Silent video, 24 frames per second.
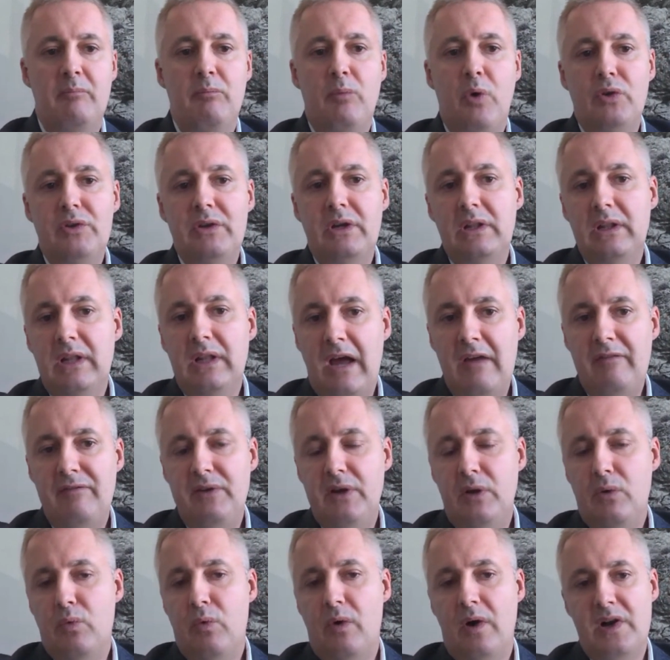Modern
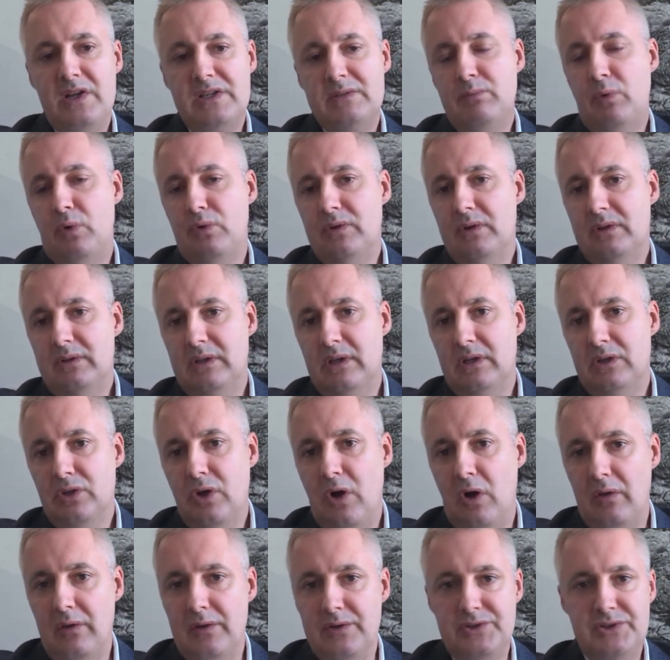life requires modern
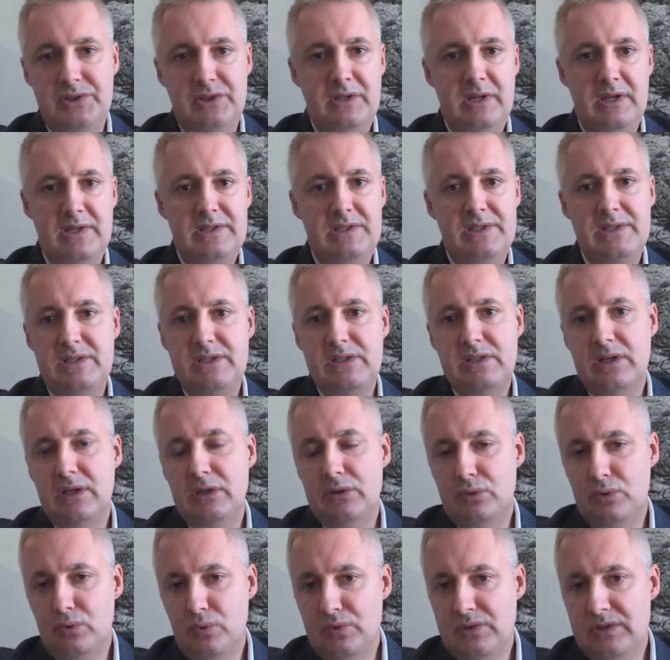technology. This is
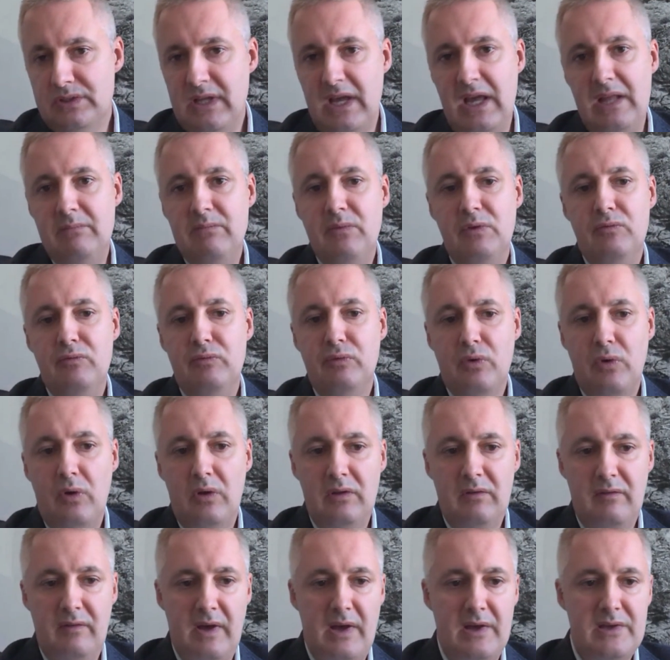a true statement for
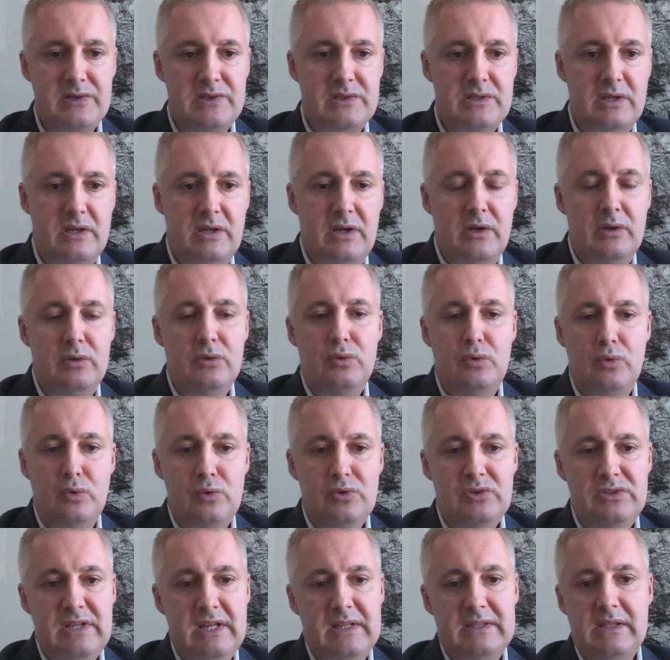all of us.
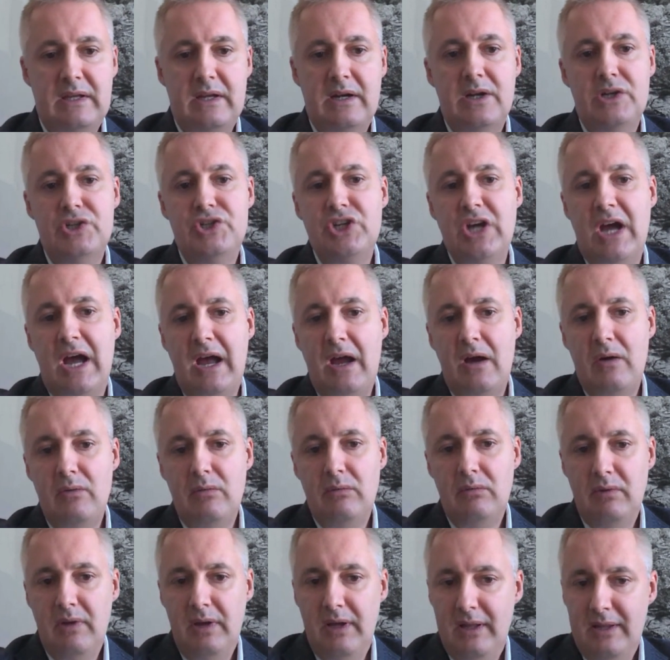Tools that are
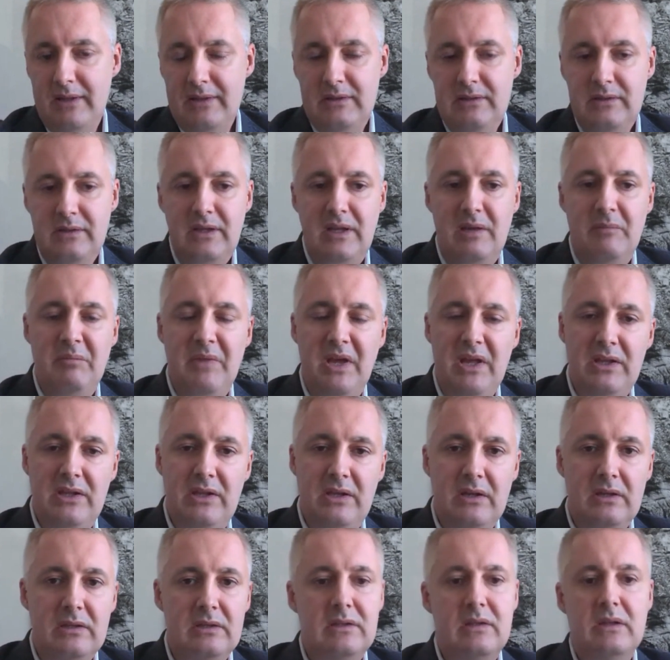agile and
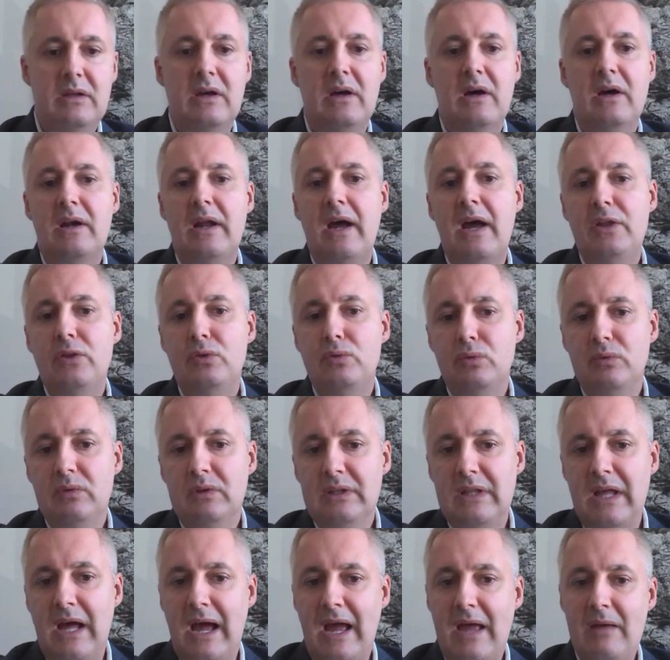immediate, right
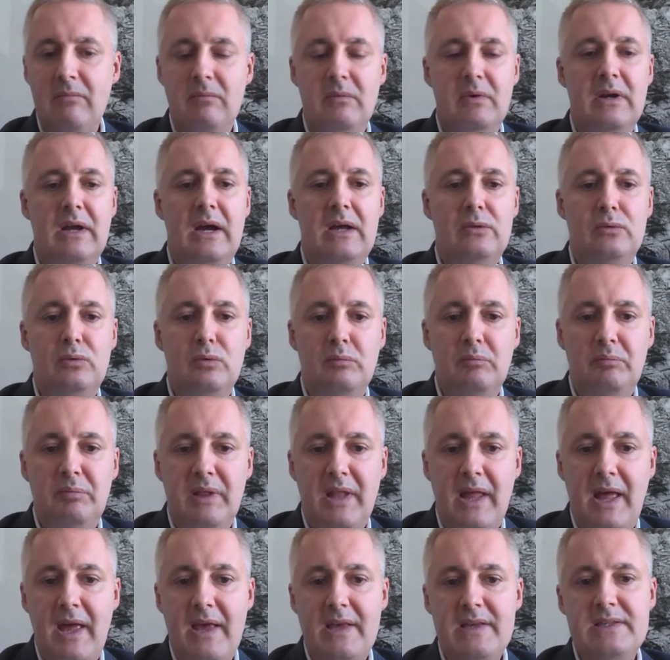on time, right
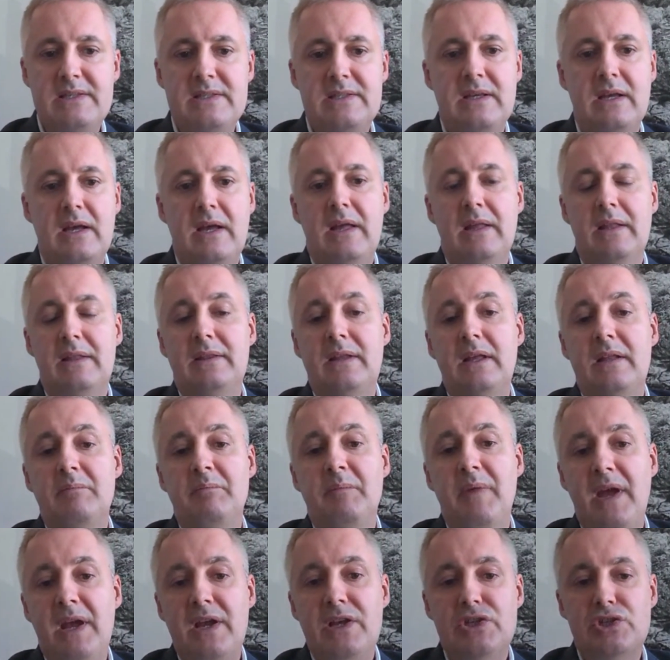on place,
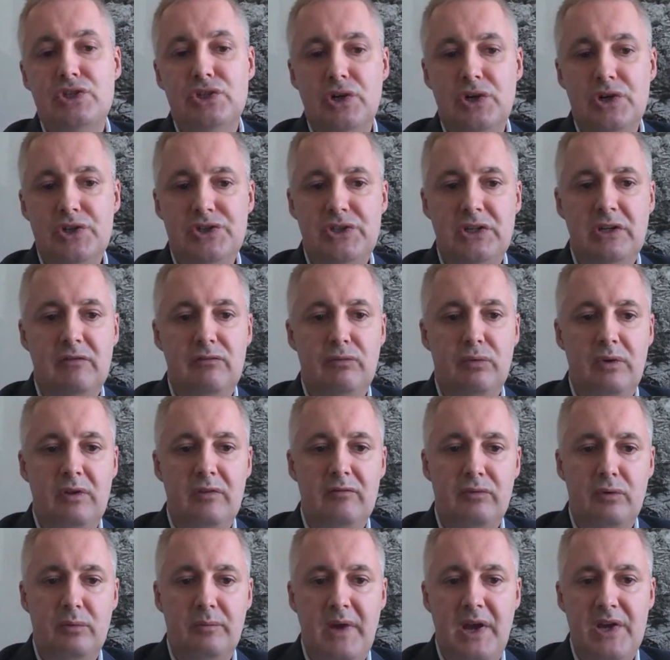that make searching for
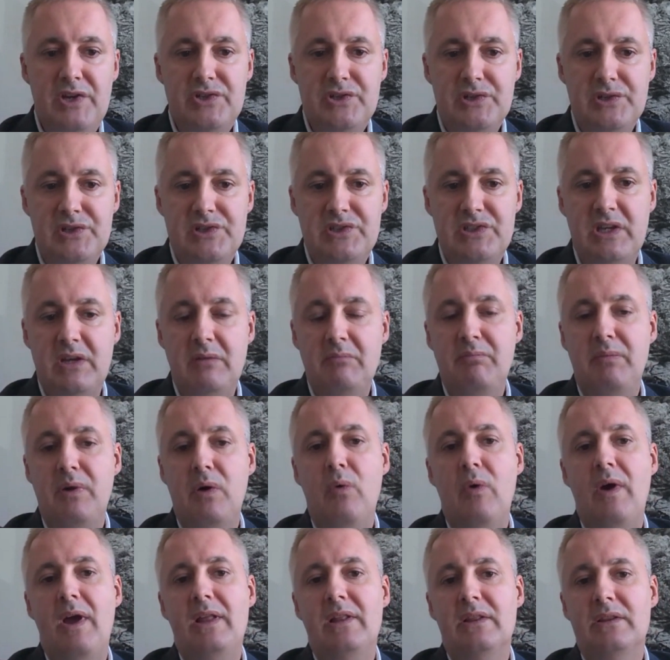information
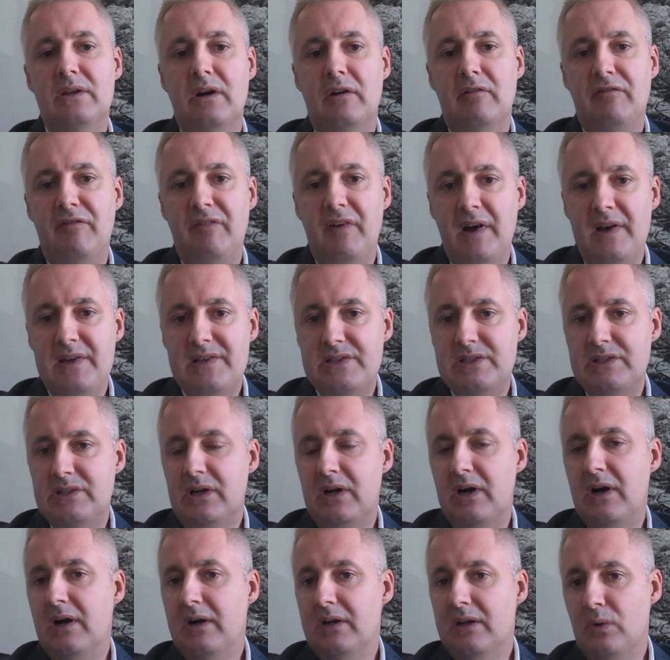simple and are fast
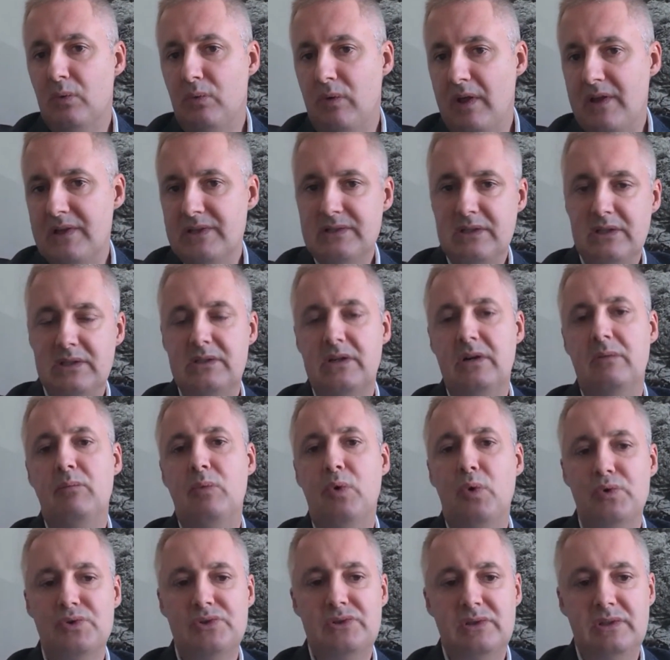are the ones that are
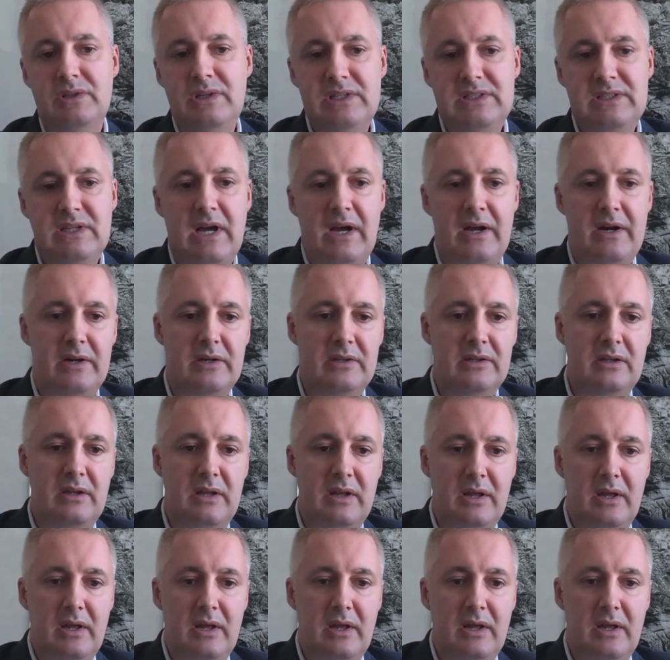most desired.